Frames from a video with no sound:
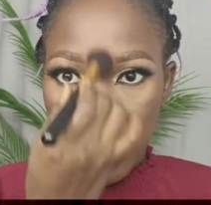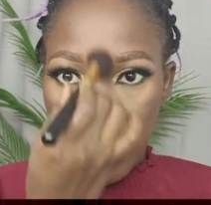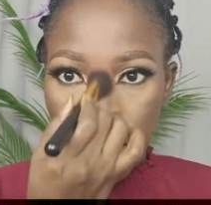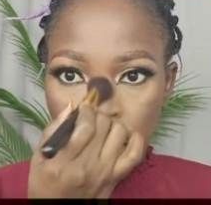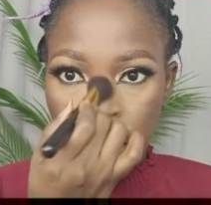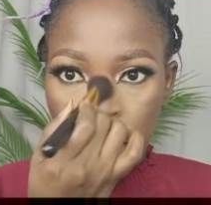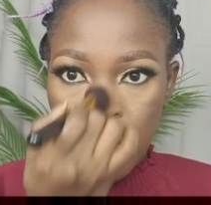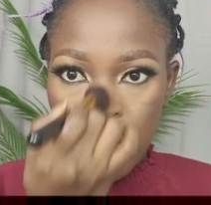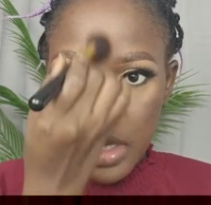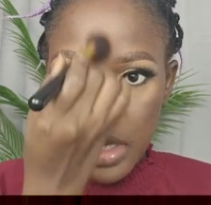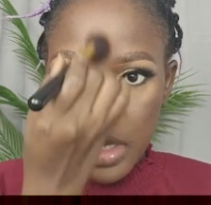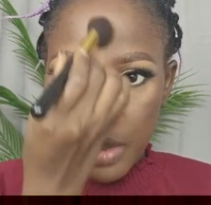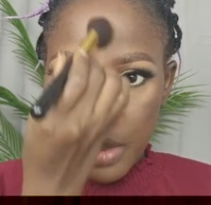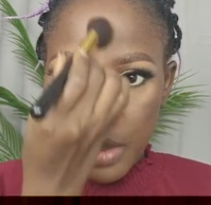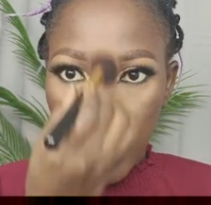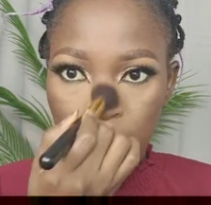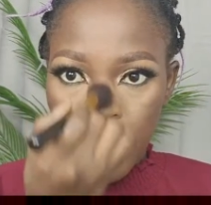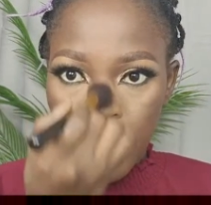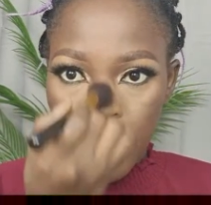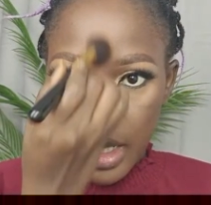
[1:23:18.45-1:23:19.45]
Can you see
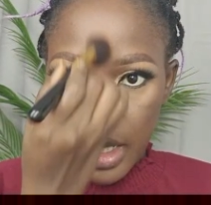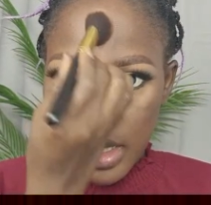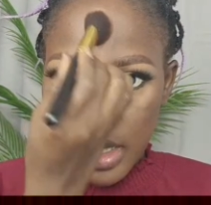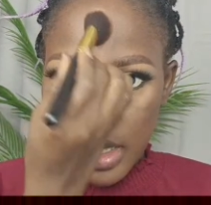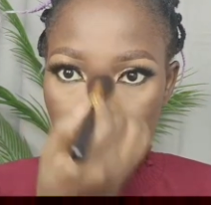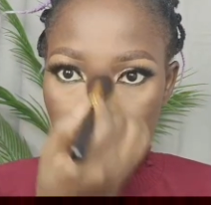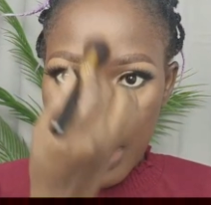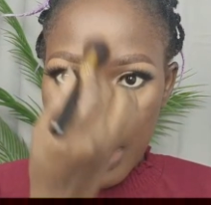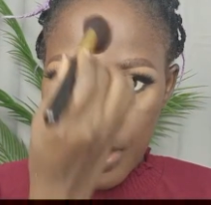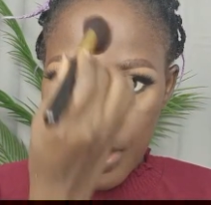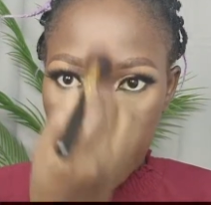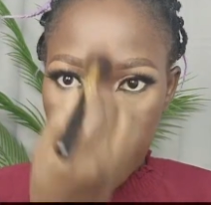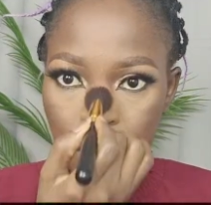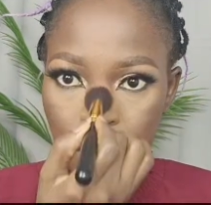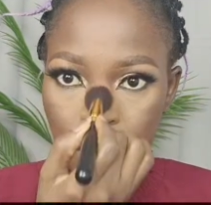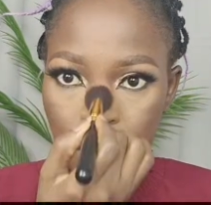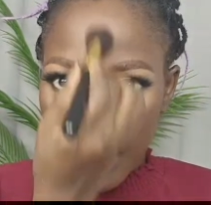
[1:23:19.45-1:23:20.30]
my cat eye look?